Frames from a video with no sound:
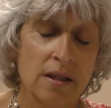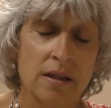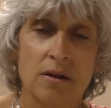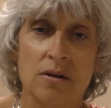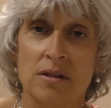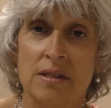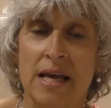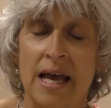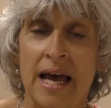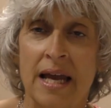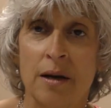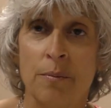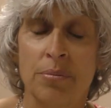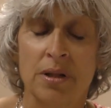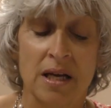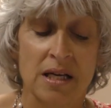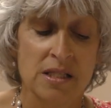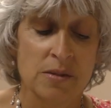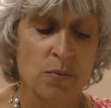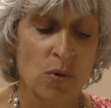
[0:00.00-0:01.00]
There's
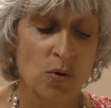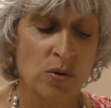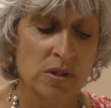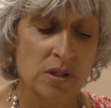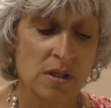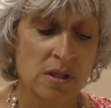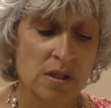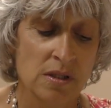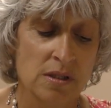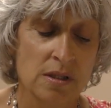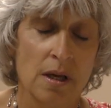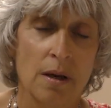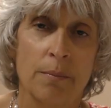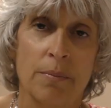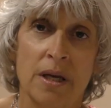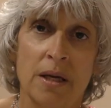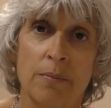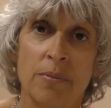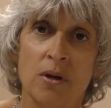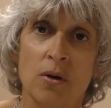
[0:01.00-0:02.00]
anaplasmosis,
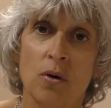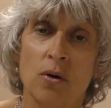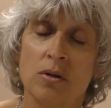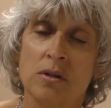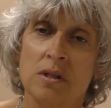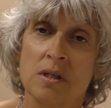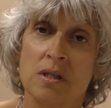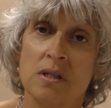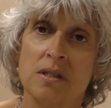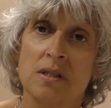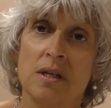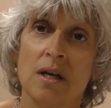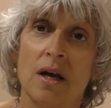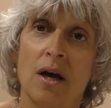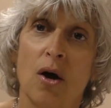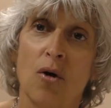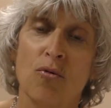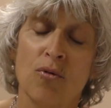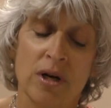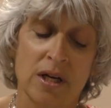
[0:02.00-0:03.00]
babiosis,
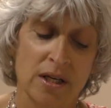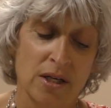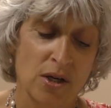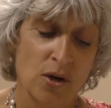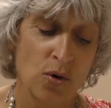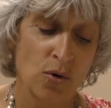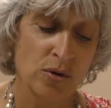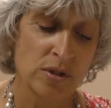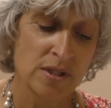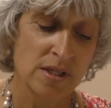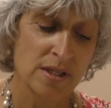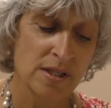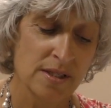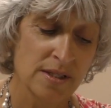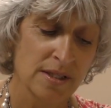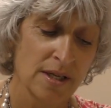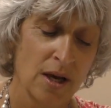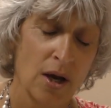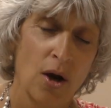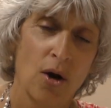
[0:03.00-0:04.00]
ehrlichiosis,